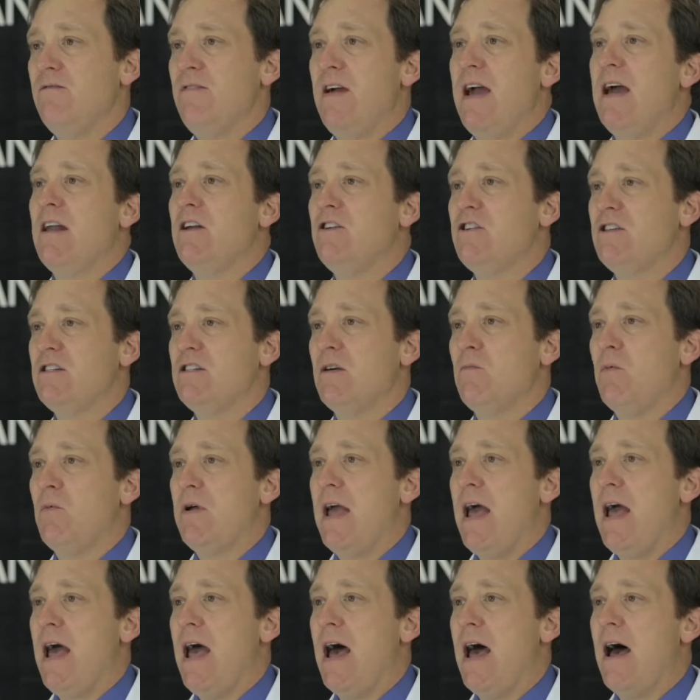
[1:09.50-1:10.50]
advantages that
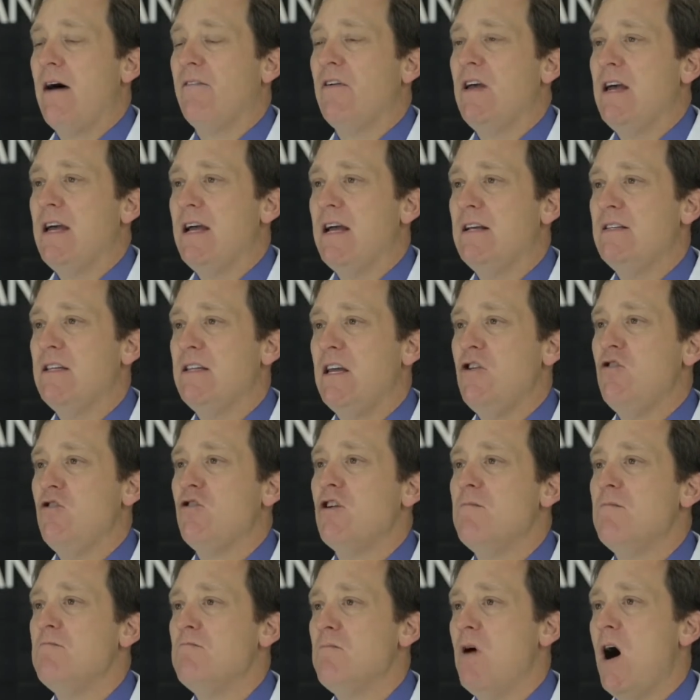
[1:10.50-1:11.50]
we have is that you
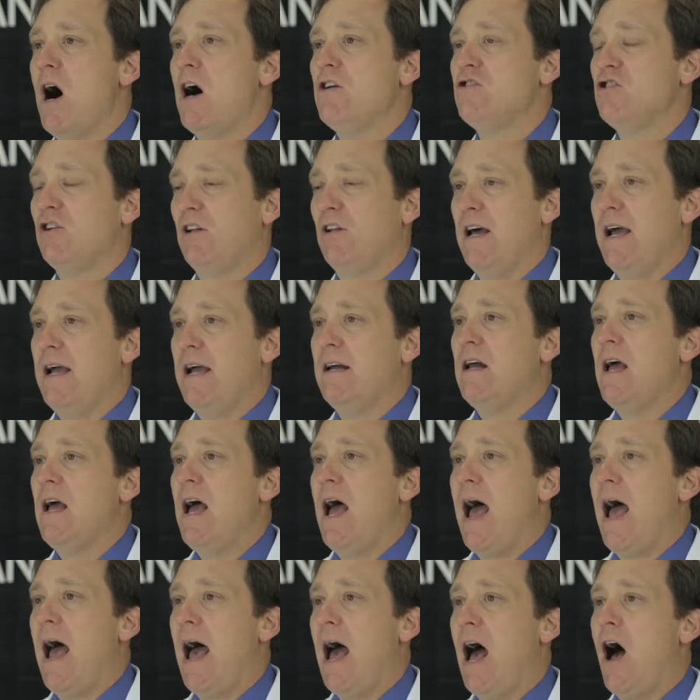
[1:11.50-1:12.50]
can modulate
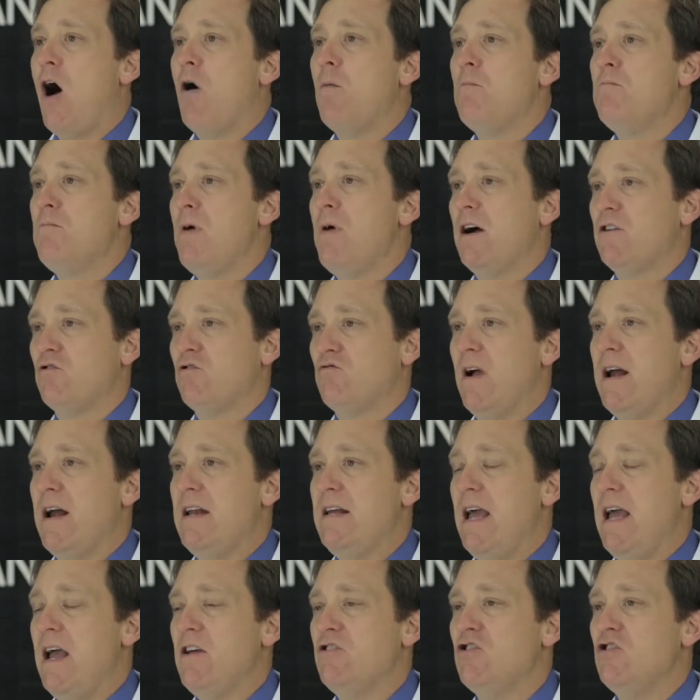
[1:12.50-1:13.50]
how much
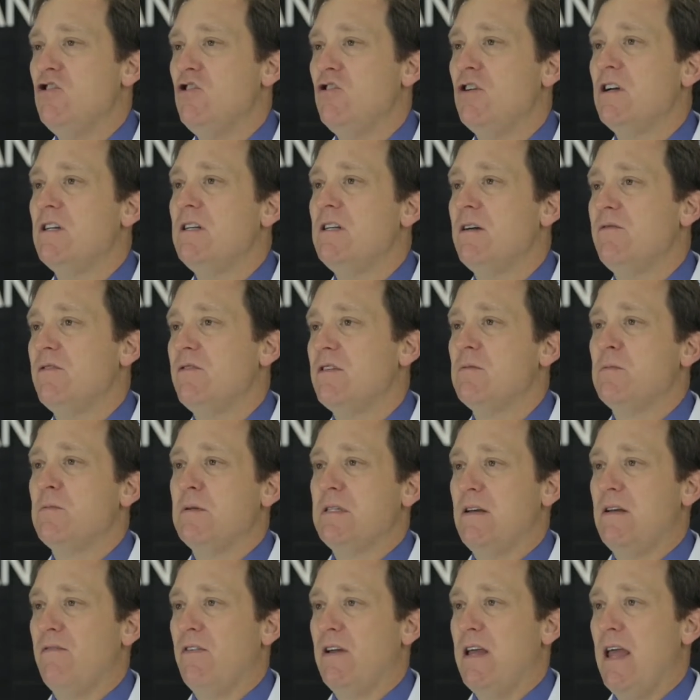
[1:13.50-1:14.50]
radiation you can give to
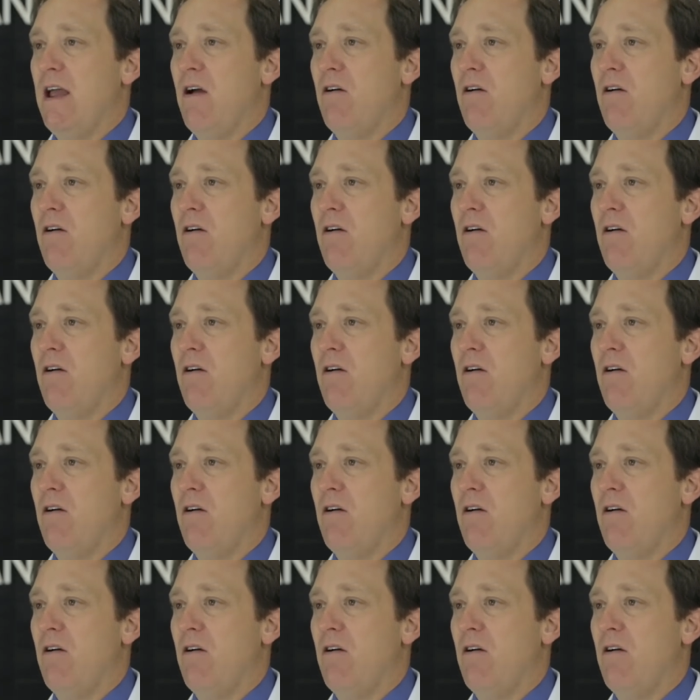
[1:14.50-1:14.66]
specific